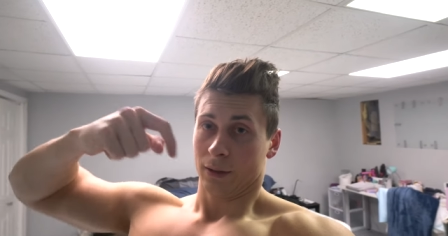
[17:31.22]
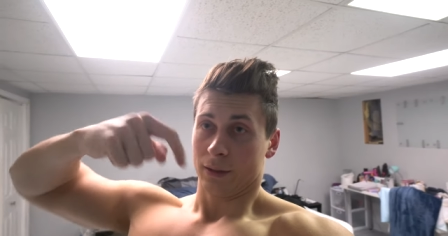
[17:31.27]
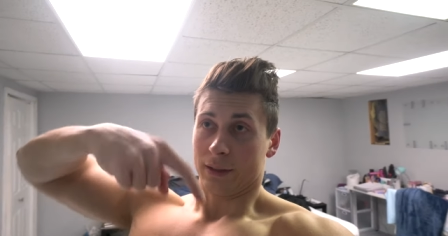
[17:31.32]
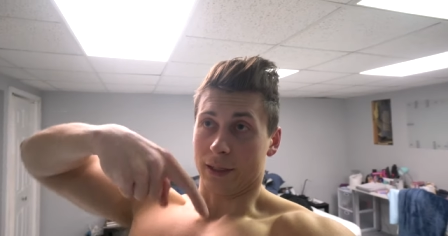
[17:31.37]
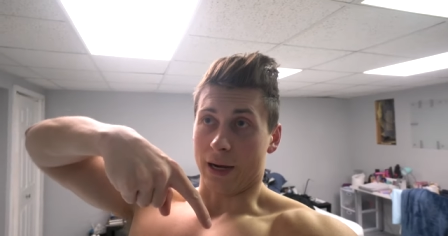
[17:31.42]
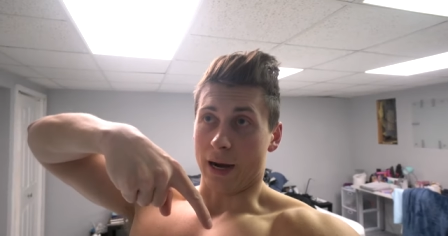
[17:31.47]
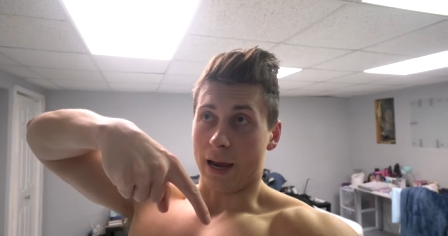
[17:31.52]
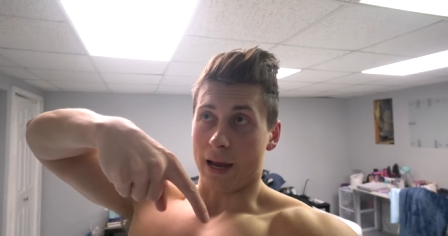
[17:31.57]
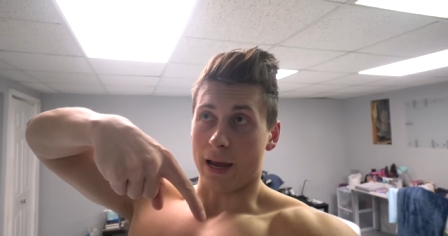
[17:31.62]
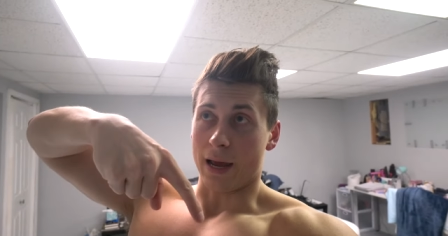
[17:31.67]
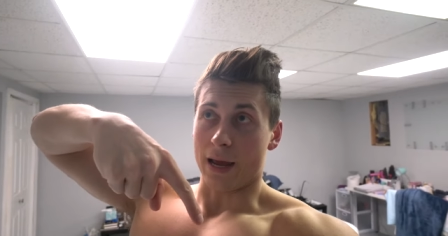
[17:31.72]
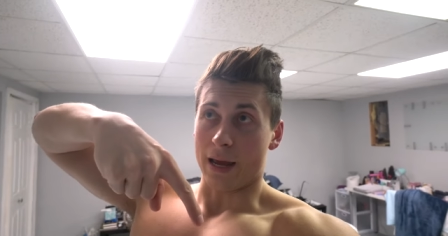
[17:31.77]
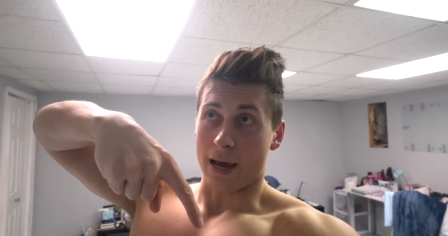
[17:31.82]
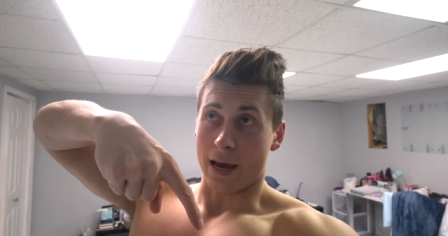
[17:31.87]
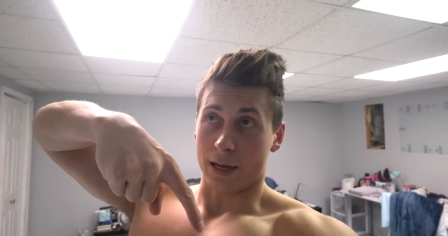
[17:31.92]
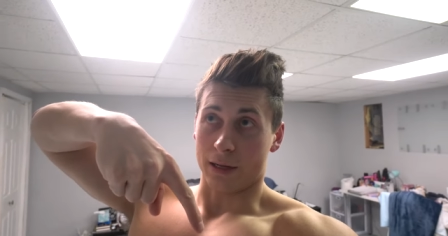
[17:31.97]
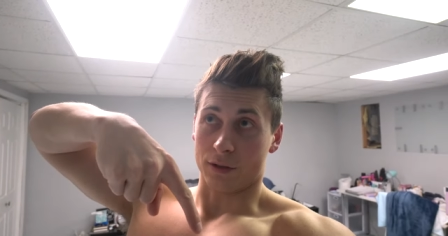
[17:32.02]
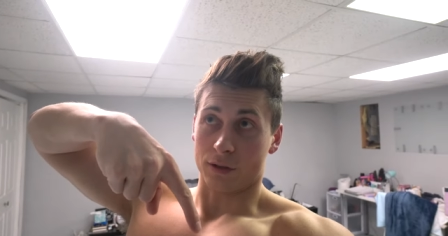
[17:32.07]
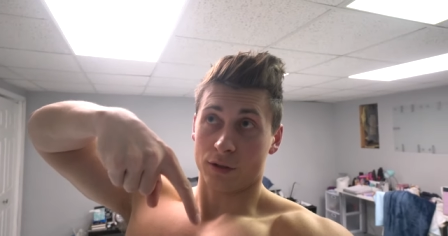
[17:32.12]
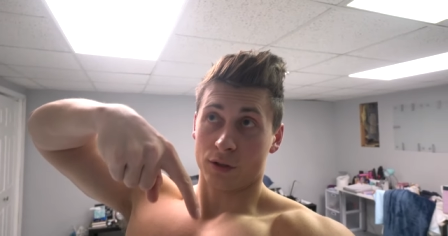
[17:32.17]
Today I
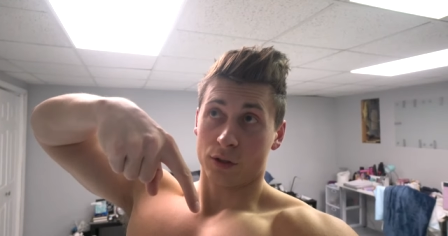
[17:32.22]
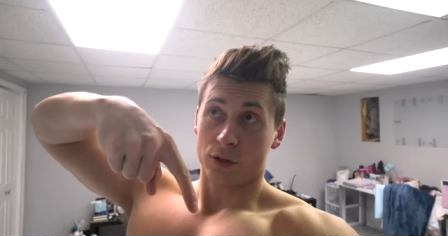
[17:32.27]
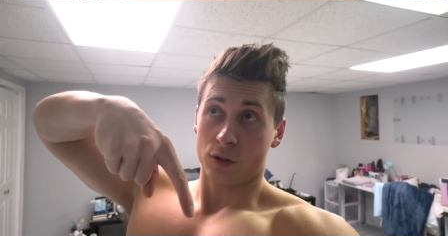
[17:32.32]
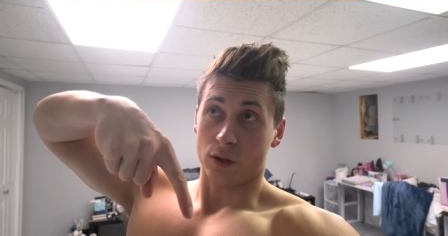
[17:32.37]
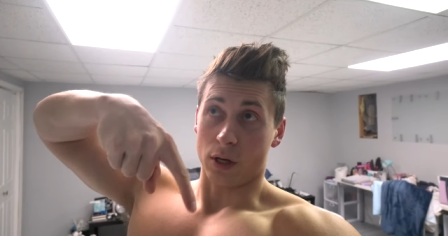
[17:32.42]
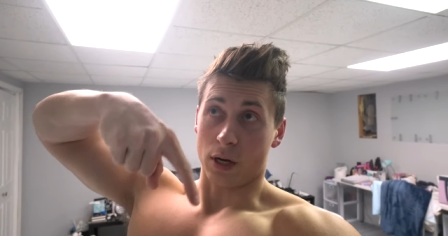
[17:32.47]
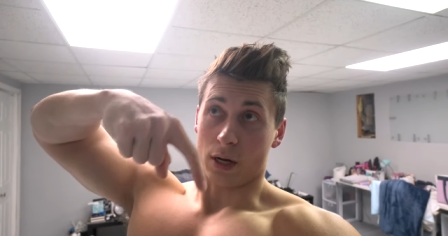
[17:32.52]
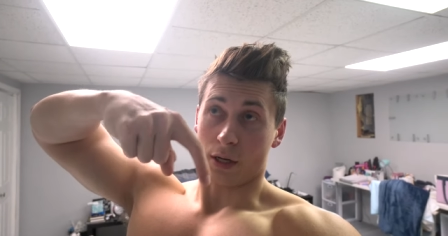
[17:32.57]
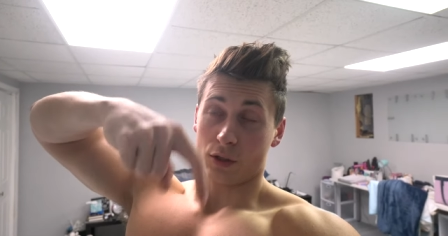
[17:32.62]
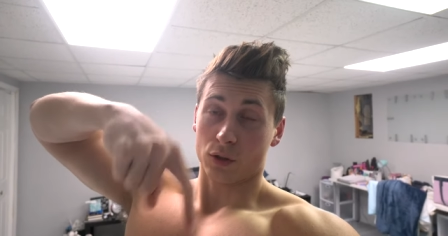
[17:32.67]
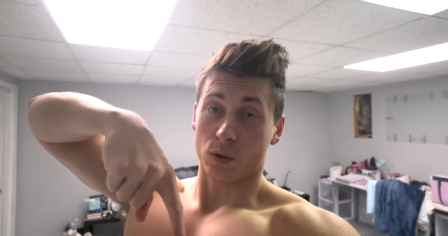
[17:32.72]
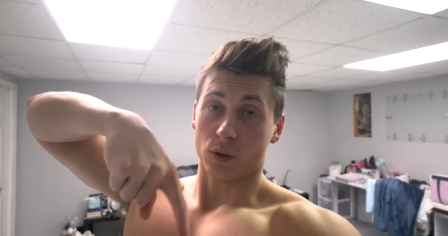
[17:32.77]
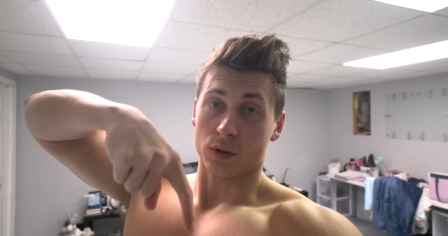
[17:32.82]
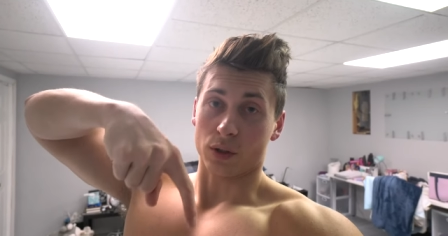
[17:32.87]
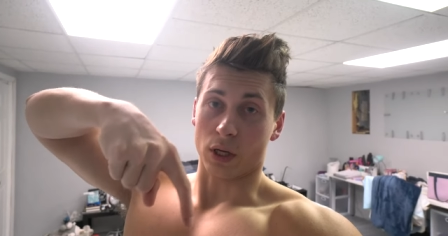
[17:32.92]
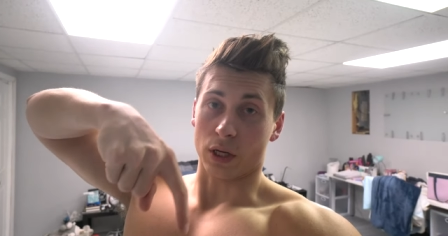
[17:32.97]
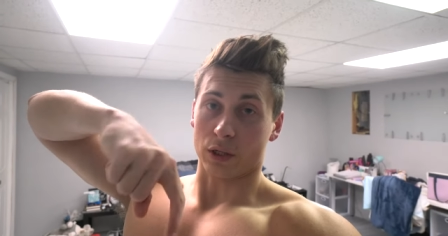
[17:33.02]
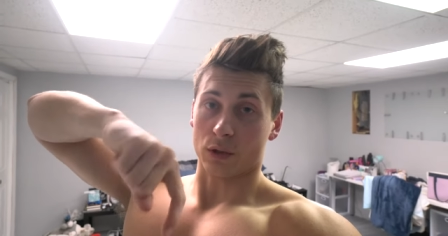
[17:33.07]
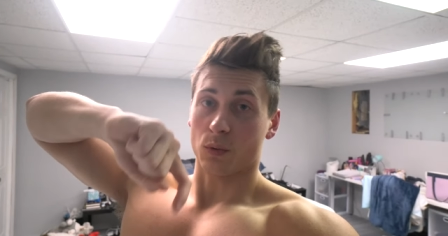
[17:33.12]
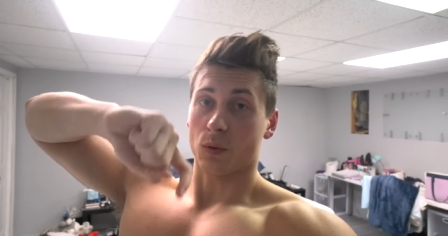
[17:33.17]
had uh, soy
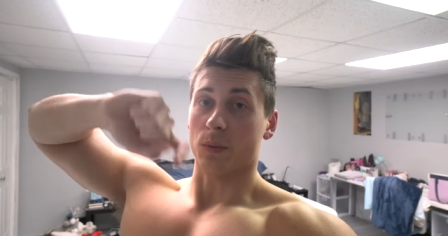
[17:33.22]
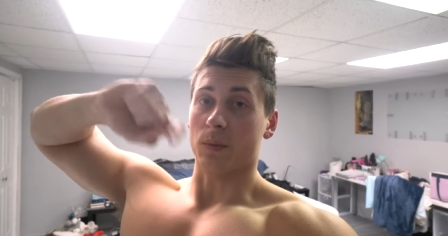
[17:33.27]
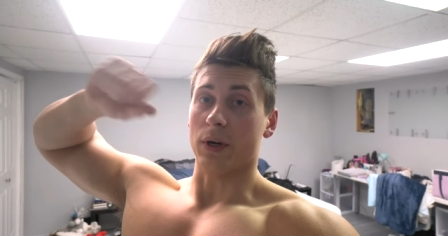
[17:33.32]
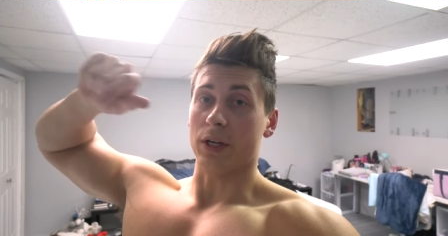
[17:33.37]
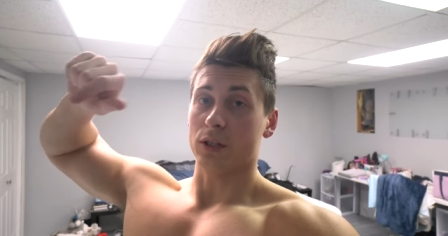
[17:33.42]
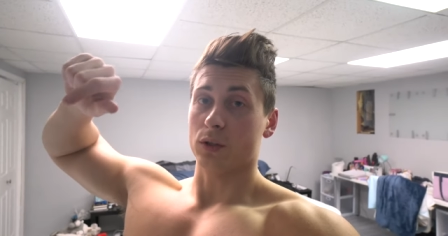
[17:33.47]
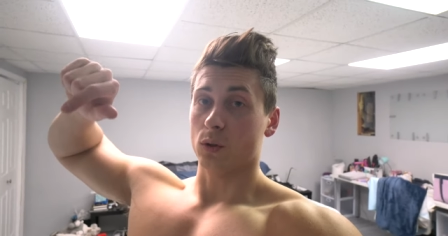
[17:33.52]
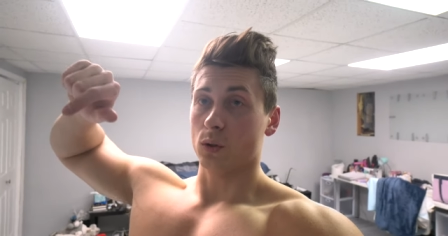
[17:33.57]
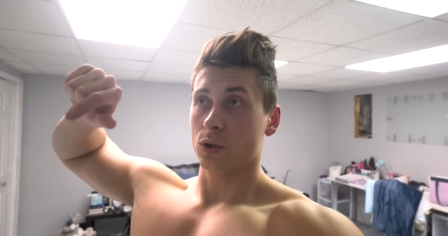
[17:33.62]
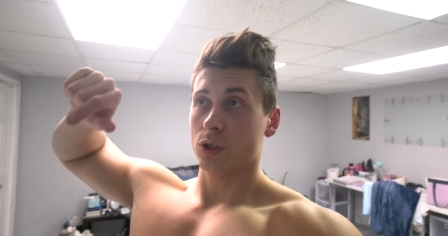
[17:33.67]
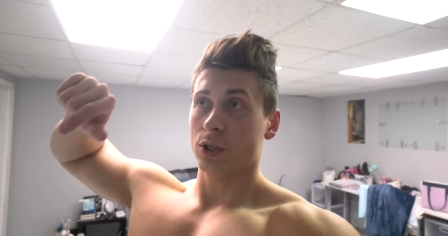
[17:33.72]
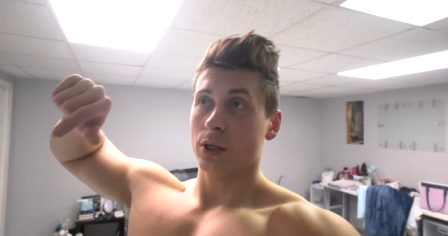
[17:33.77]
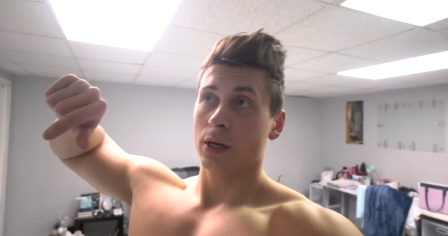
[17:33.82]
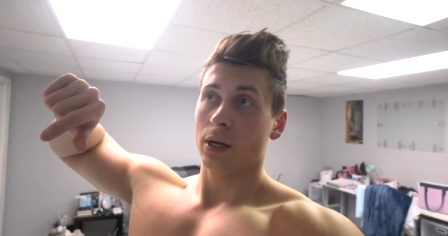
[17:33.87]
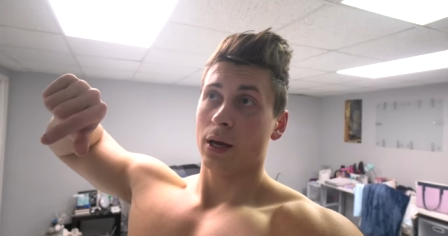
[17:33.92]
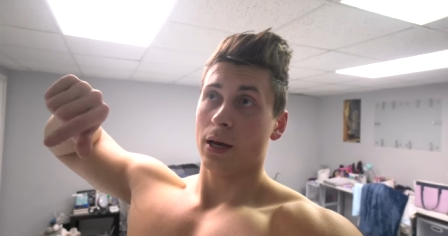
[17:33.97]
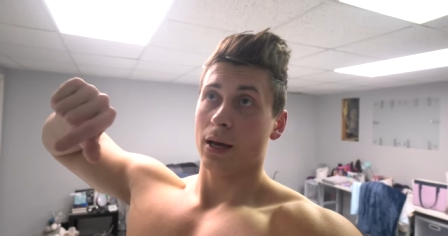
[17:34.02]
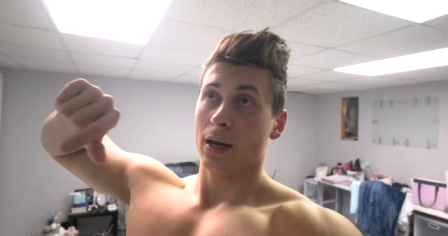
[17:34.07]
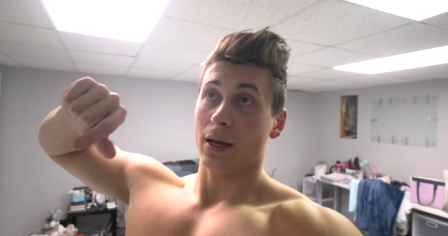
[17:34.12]
sauce with my sushi